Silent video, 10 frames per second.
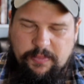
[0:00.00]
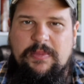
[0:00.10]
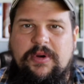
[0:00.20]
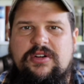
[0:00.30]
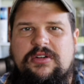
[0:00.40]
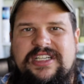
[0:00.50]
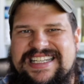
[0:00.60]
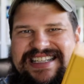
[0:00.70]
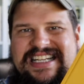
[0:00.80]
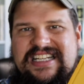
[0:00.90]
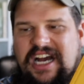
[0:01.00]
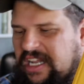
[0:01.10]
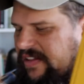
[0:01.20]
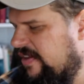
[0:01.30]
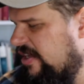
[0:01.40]
Biblical, and it did
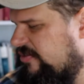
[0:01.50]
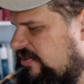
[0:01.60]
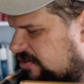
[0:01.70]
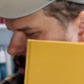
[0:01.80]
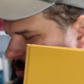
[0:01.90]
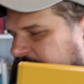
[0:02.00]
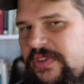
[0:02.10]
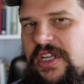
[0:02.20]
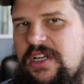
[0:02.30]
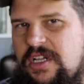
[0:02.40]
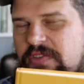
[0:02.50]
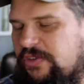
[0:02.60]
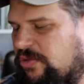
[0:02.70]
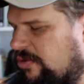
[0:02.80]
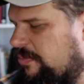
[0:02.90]
not in this. And so
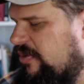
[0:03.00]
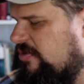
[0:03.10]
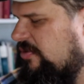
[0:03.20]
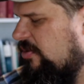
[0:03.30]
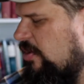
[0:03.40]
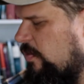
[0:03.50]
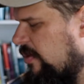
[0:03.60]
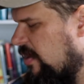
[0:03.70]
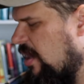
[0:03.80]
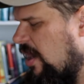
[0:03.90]
this was a good one.